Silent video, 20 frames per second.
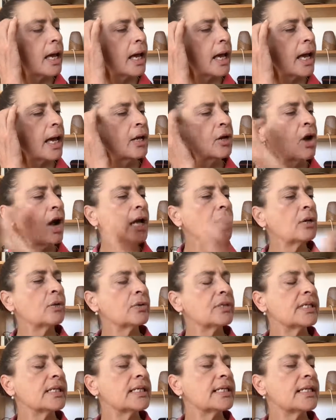I
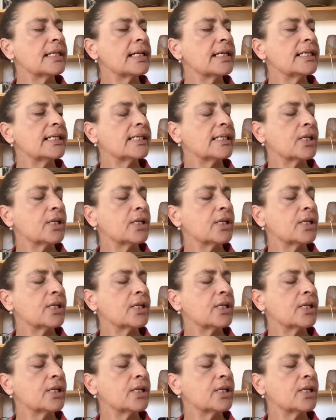looked at this.